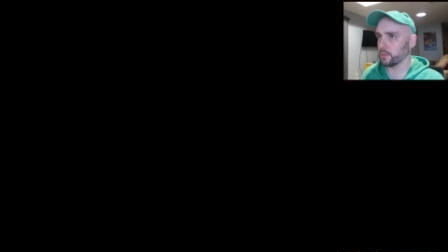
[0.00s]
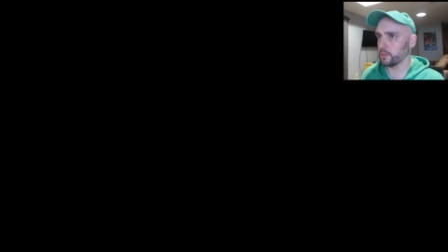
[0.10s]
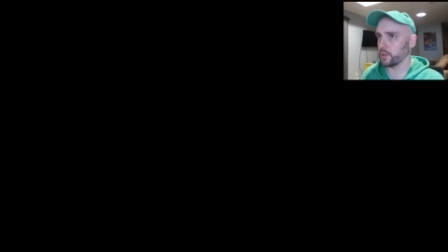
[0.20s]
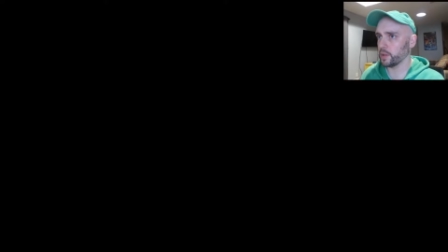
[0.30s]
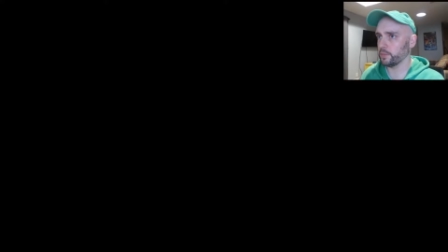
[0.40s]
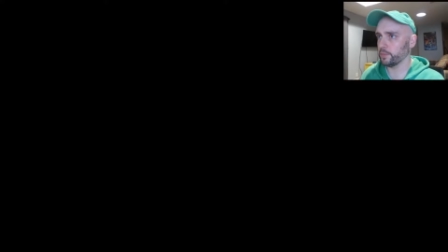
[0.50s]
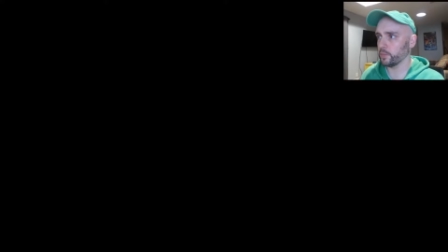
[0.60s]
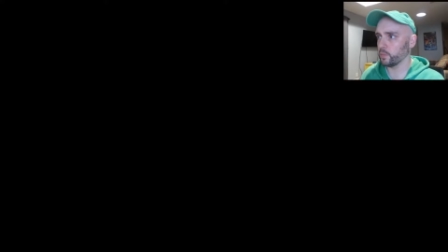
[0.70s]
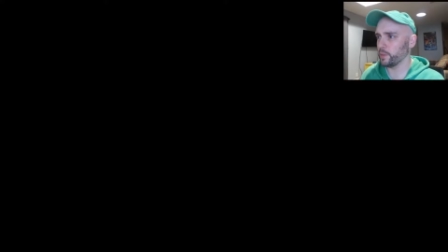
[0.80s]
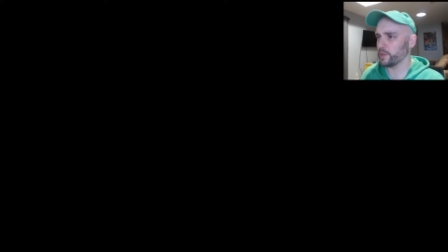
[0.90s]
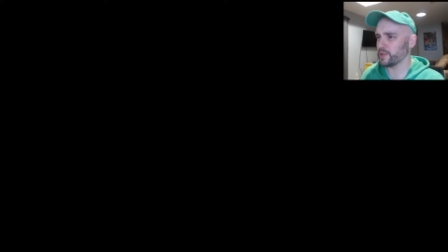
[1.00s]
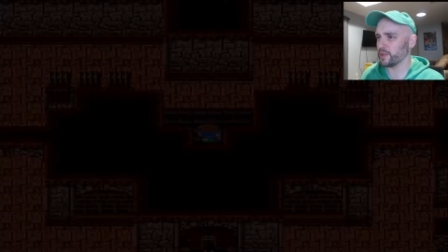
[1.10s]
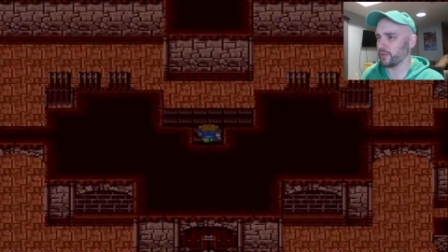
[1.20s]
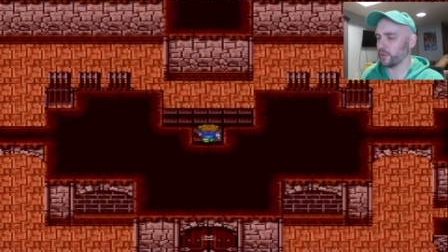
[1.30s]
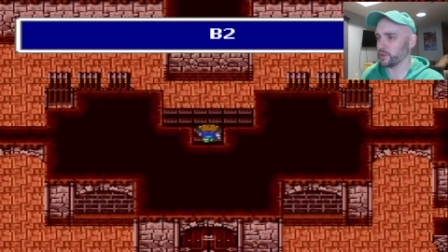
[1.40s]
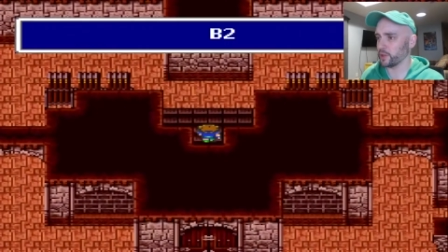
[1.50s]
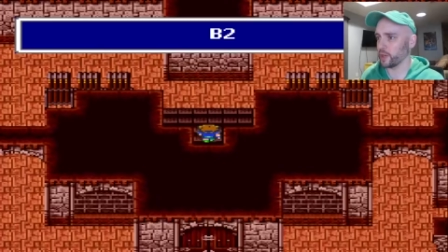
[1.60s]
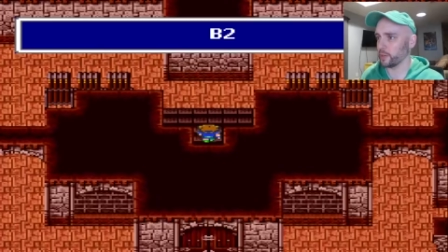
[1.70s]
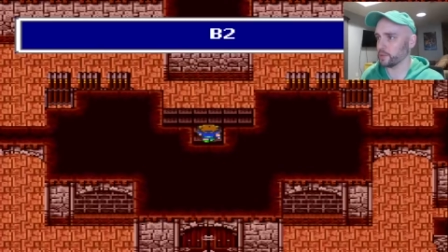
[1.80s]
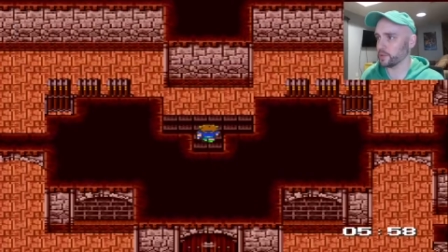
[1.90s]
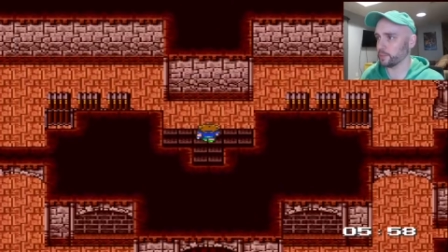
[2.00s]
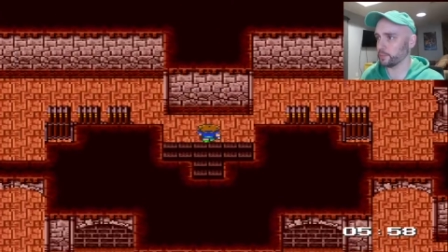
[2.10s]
Okay. Ribbons in future games